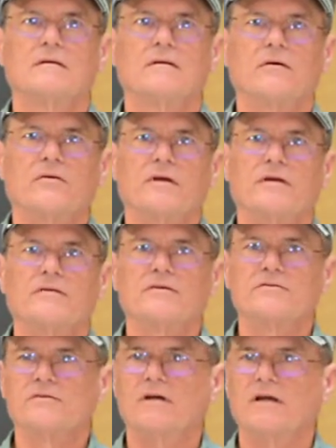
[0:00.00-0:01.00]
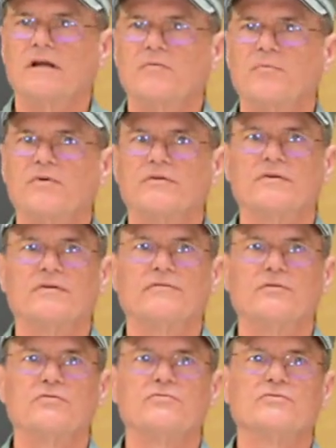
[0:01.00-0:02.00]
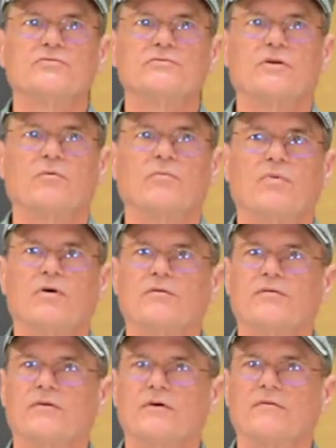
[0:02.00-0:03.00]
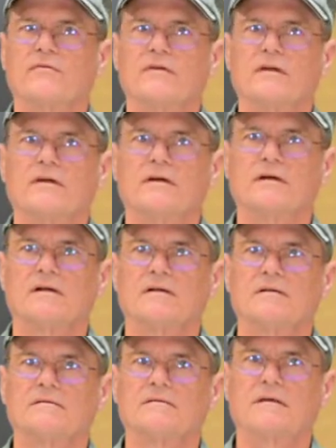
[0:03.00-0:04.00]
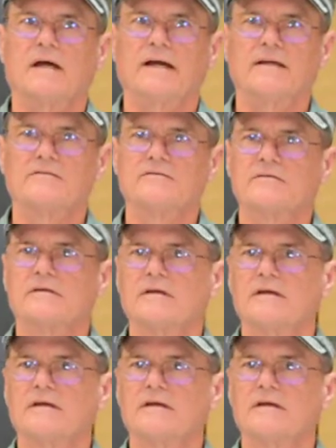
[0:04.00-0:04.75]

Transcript: Okay, in this shot I put the diffusers on both of the uh, lights,